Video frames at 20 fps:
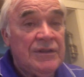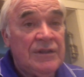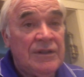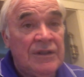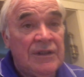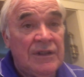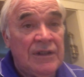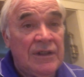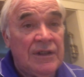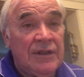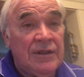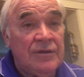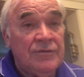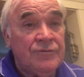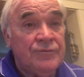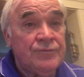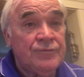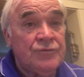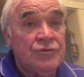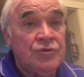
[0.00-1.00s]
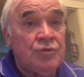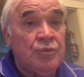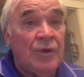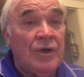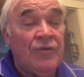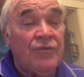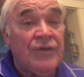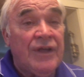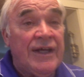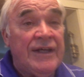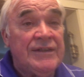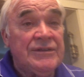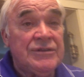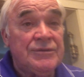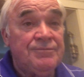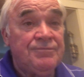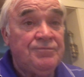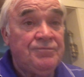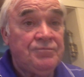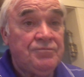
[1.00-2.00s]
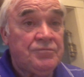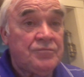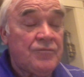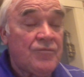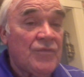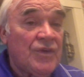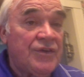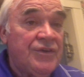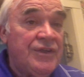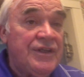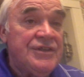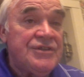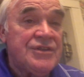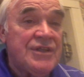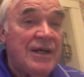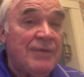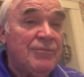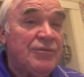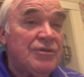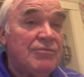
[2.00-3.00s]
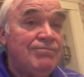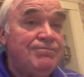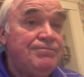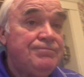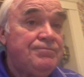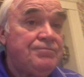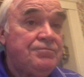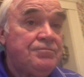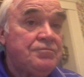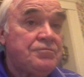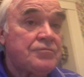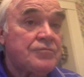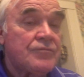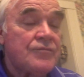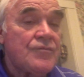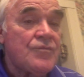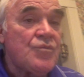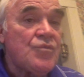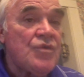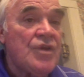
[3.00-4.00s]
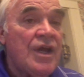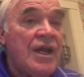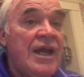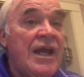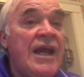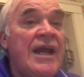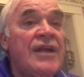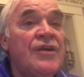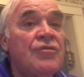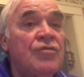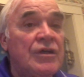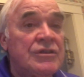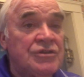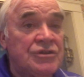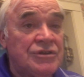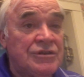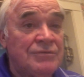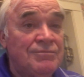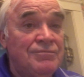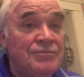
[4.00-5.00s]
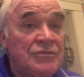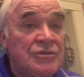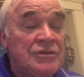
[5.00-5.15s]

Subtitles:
12 days, destems them, hand crushes them,